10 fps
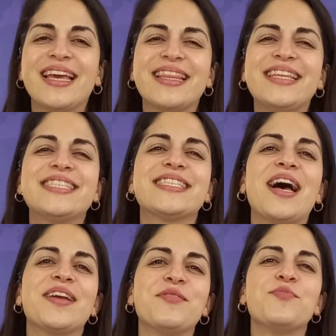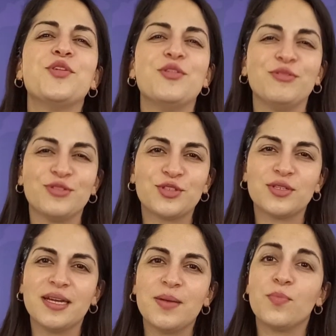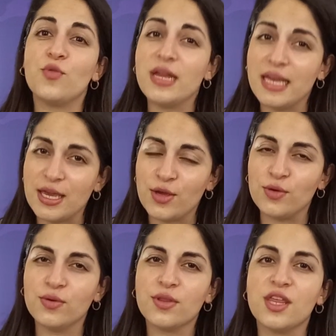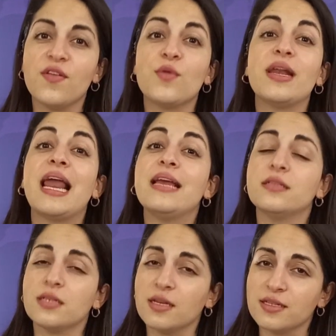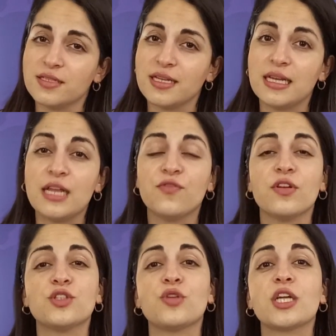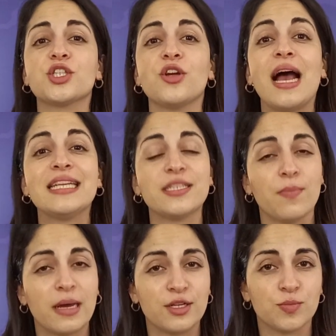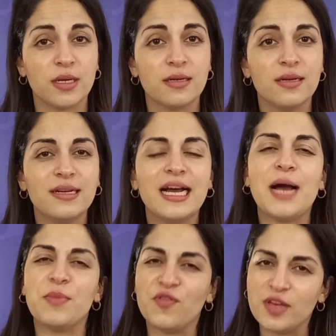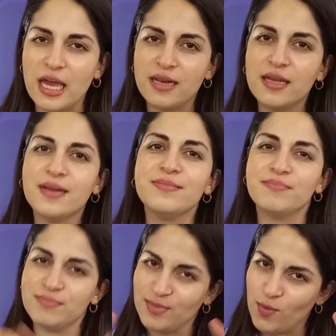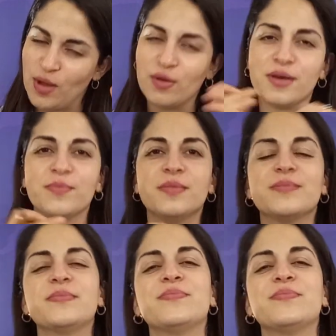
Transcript: This is IAM News, bringing you the very latest in infrastructure asset management. I'm Iphigenia, welcome.